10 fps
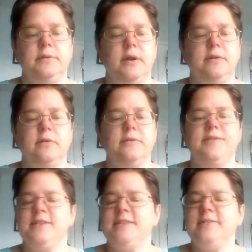I don't know.
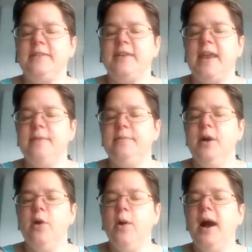Does it even have a name?
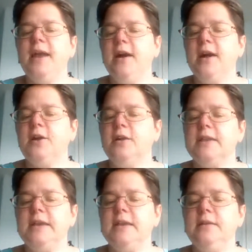Oh, hi,
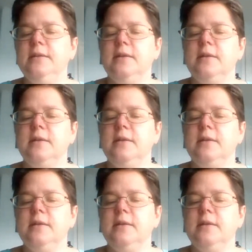Colleen.